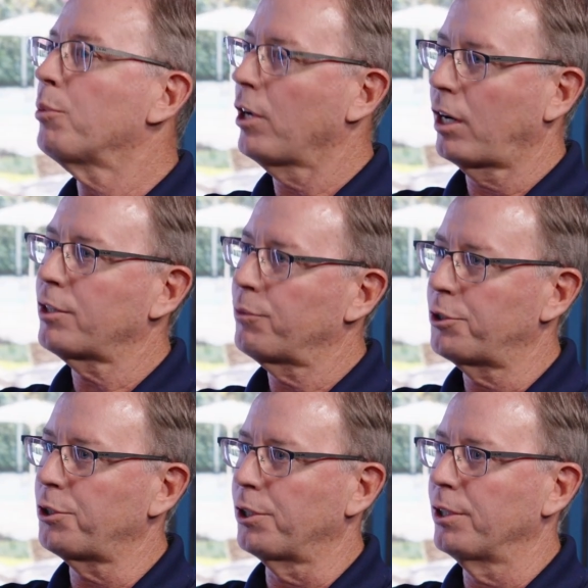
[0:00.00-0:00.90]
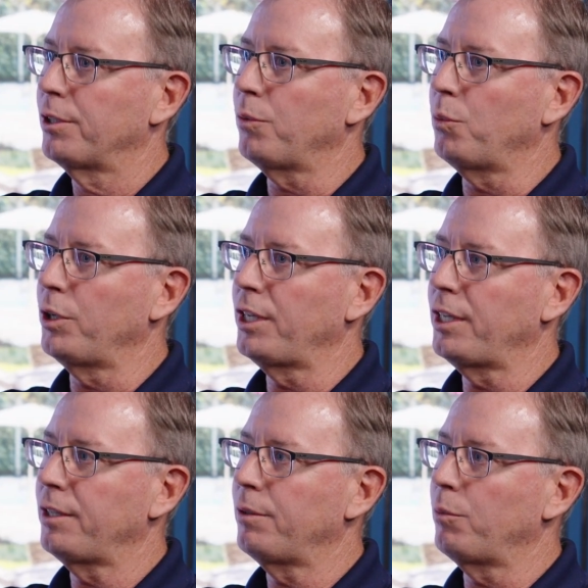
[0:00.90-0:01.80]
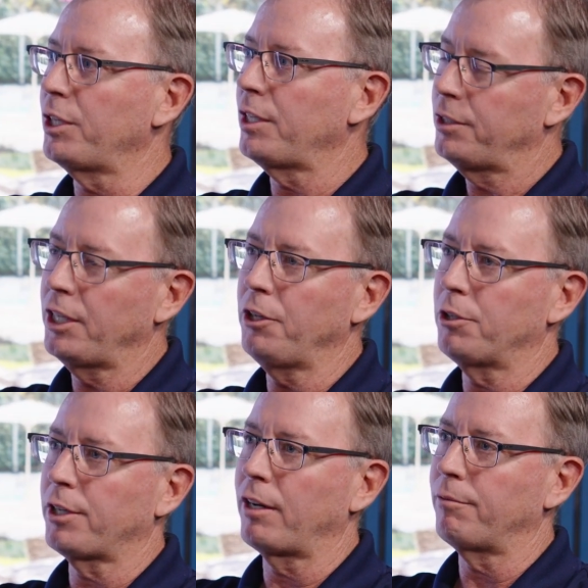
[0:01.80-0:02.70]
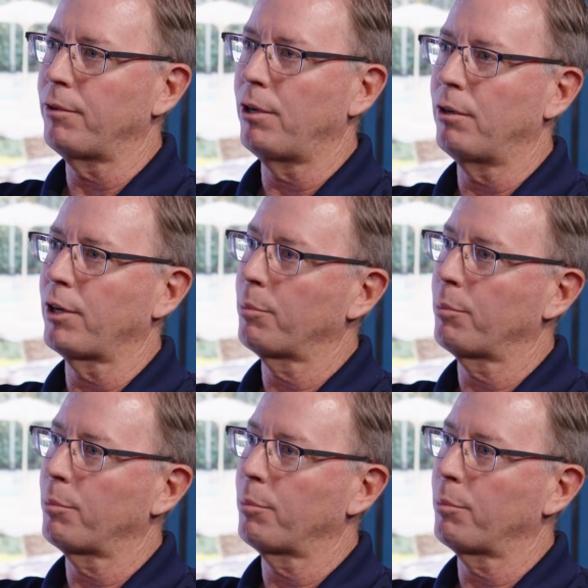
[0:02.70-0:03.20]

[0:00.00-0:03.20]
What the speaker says: products, for sure. We continue to try to evolve our